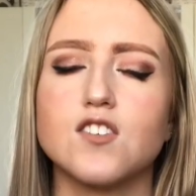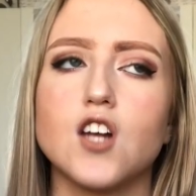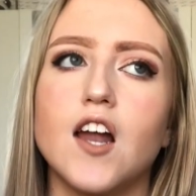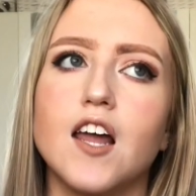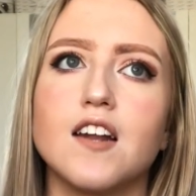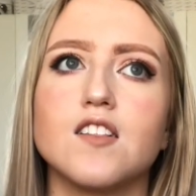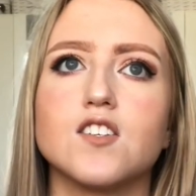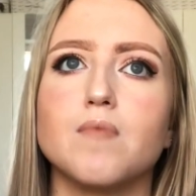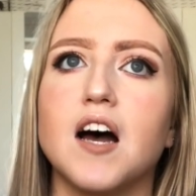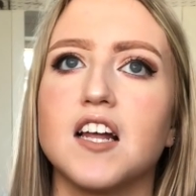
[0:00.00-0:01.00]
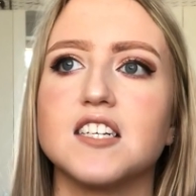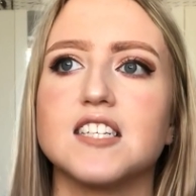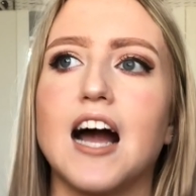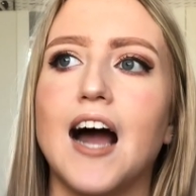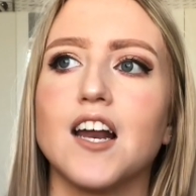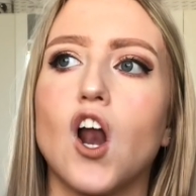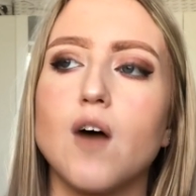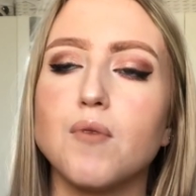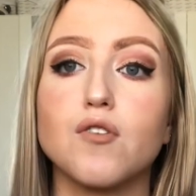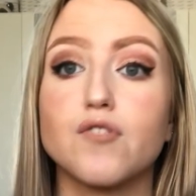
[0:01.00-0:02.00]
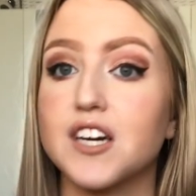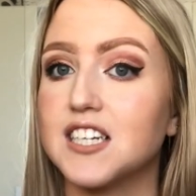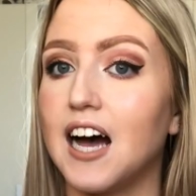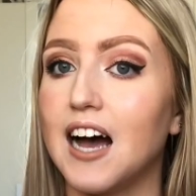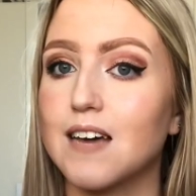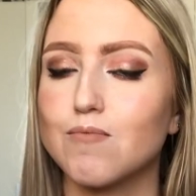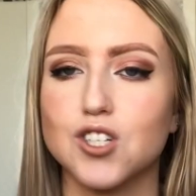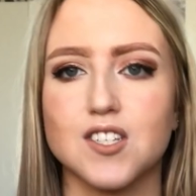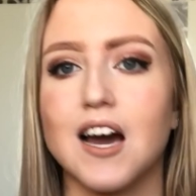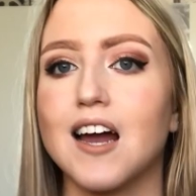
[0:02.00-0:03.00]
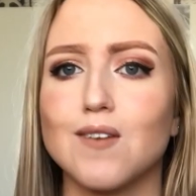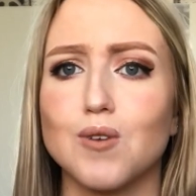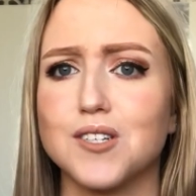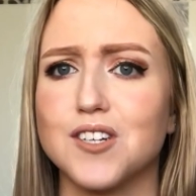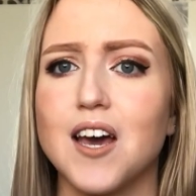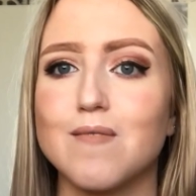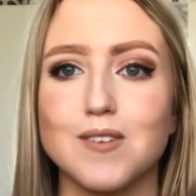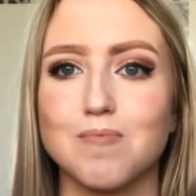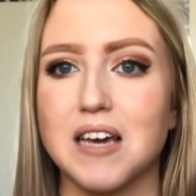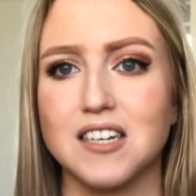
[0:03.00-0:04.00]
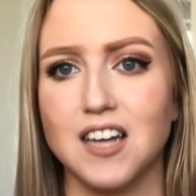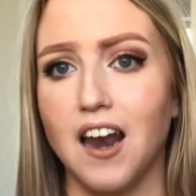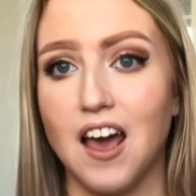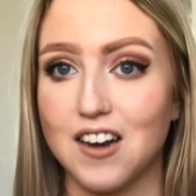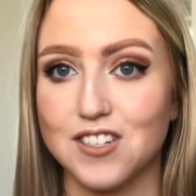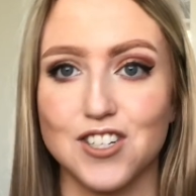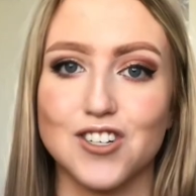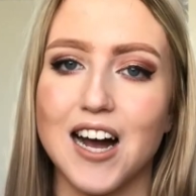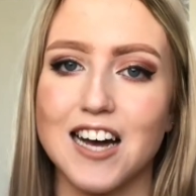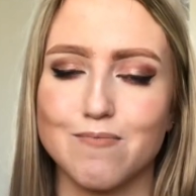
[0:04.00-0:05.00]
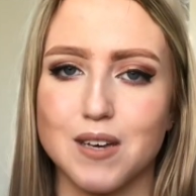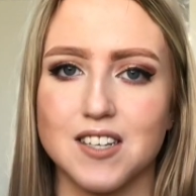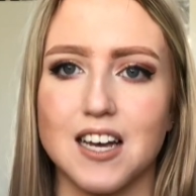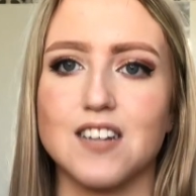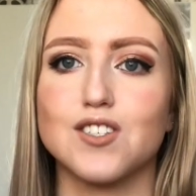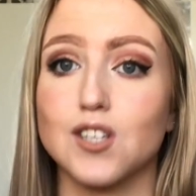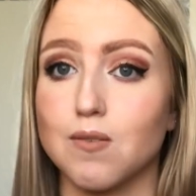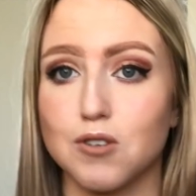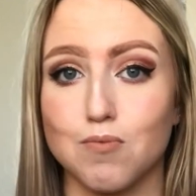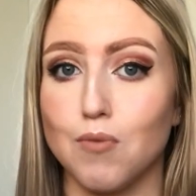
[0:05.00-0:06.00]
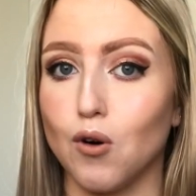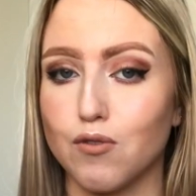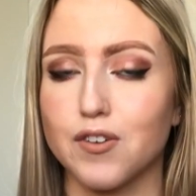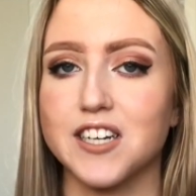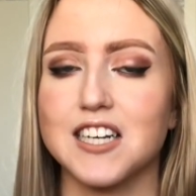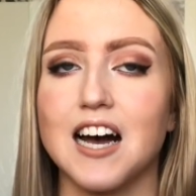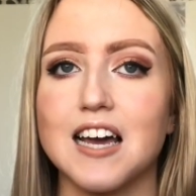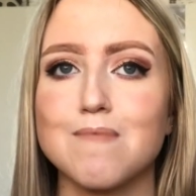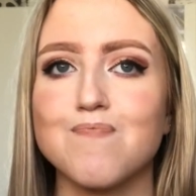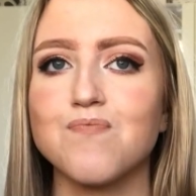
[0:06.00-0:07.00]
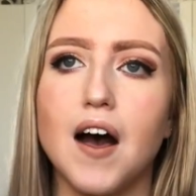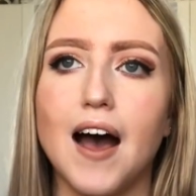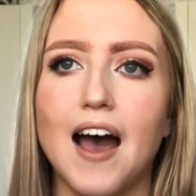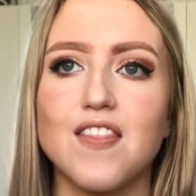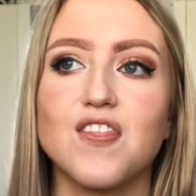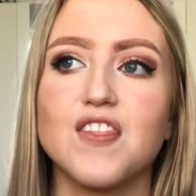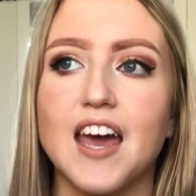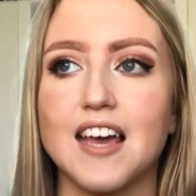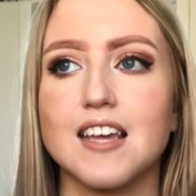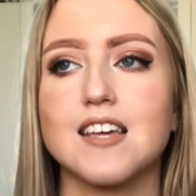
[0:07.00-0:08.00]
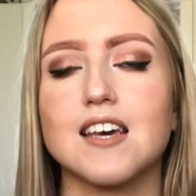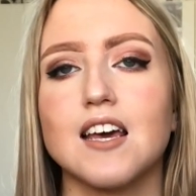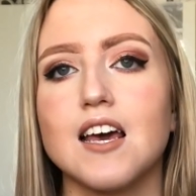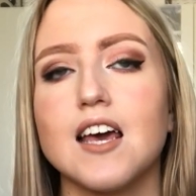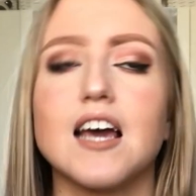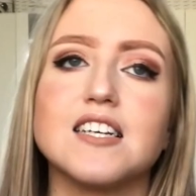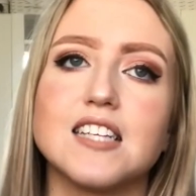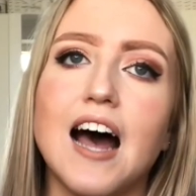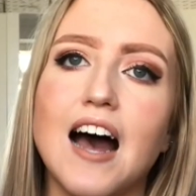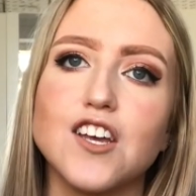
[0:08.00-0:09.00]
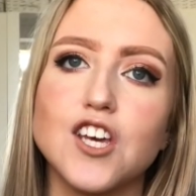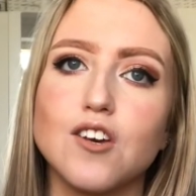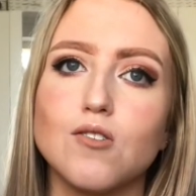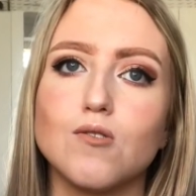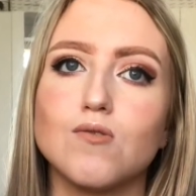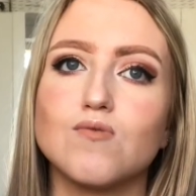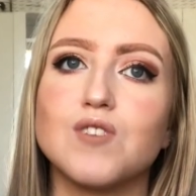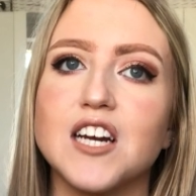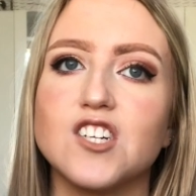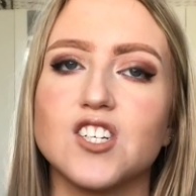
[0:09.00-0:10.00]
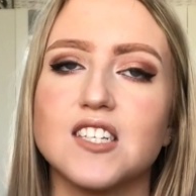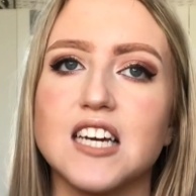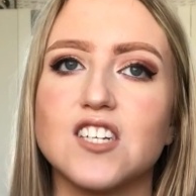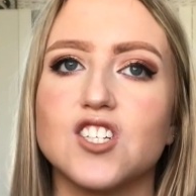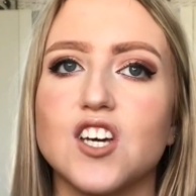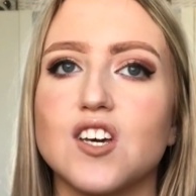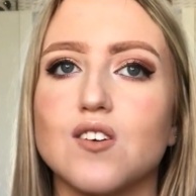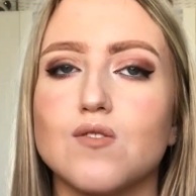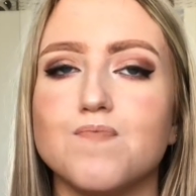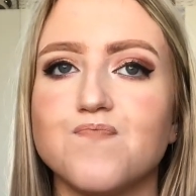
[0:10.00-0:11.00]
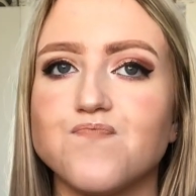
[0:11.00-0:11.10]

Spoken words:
started learning the summer holidays, I had a lot more free time, which is kind of what determined me to learn to drive, because I had so much more free time. But I think is that you really just need to